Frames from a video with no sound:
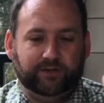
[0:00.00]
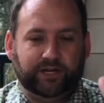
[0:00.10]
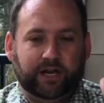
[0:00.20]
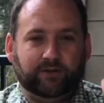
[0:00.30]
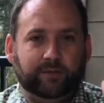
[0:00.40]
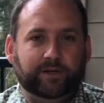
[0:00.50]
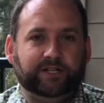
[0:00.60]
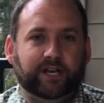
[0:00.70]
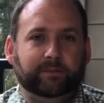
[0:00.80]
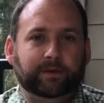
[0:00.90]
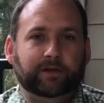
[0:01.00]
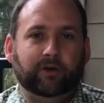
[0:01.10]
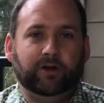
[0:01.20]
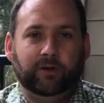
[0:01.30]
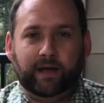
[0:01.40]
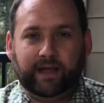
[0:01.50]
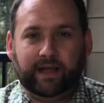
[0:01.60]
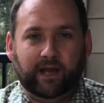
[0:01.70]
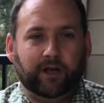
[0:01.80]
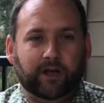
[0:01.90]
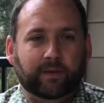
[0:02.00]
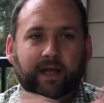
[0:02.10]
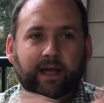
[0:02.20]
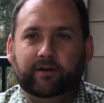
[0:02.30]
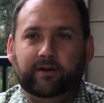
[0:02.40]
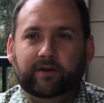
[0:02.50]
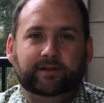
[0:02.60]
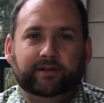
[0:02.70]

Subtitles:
Shadrach, Meshach, and Abednego, come back out, come back out.